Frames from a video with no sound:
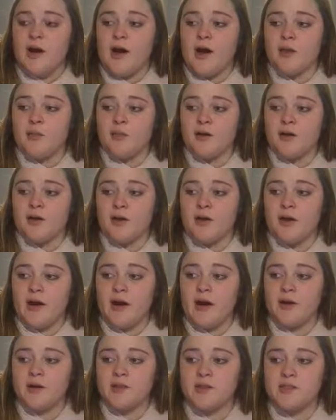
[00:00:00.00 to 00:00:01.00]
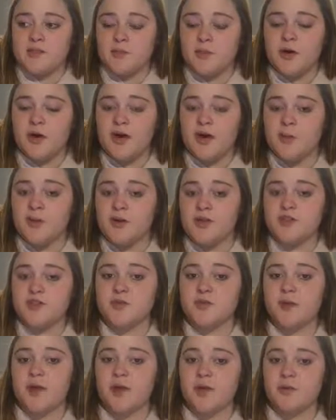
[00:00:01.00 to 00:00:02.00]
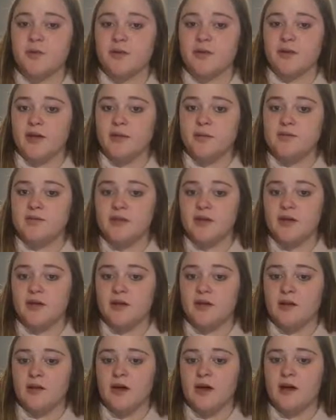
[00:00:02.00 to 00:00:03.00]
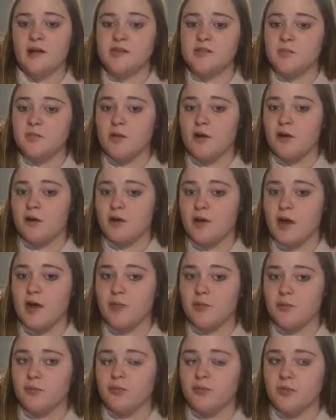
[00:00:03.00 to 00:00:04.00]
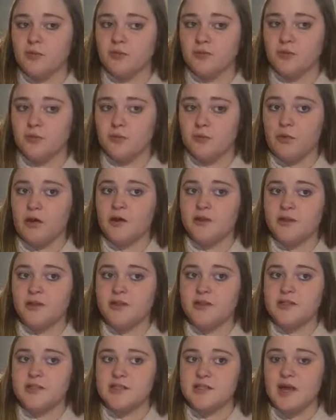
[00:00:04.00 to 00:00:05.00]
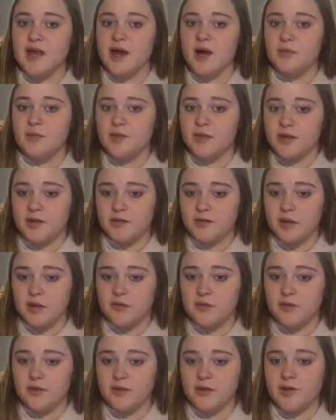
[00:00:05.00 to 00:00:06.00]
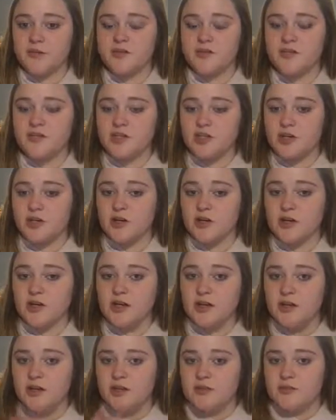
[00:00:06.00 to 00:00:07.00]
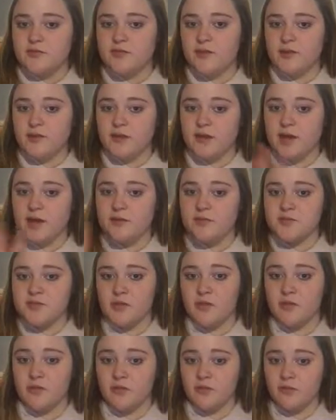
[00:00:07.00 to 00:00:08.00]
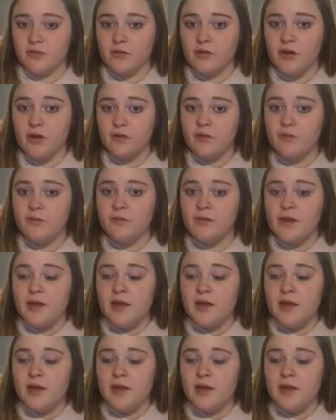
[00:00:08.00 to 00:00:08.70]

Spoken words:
Alberto had us put a bunch of paper clips in a small cup filled with water to see how many paper clips it took for the cup to overflow.